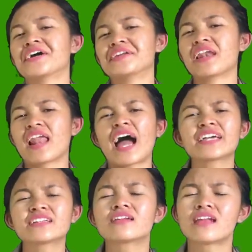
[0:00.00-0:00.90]
The
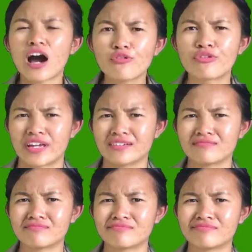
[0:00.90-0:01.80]
lion loved him
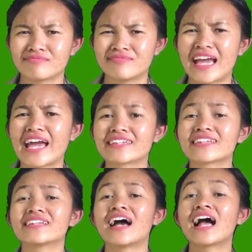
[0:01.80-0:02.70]

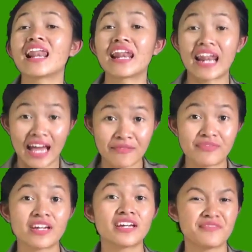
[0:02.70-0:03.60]
and let
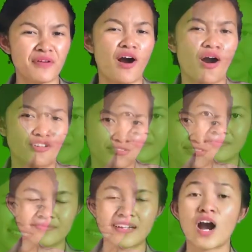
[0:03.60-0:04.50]
him off.
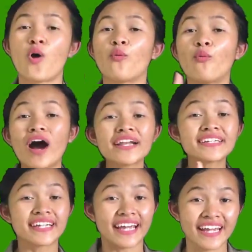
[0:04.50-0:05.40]

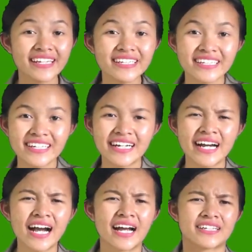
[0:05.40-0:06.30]
One day,
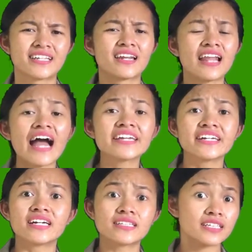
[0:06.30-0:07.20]
the
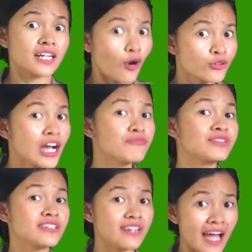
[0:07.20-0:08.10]
lion caught up
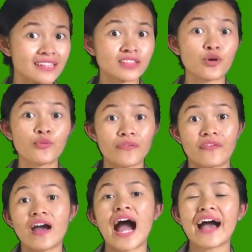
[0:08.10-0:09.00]
the net with
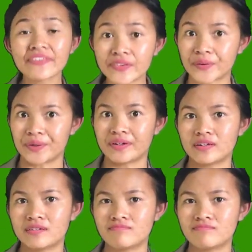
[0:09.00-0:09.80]
the hunter,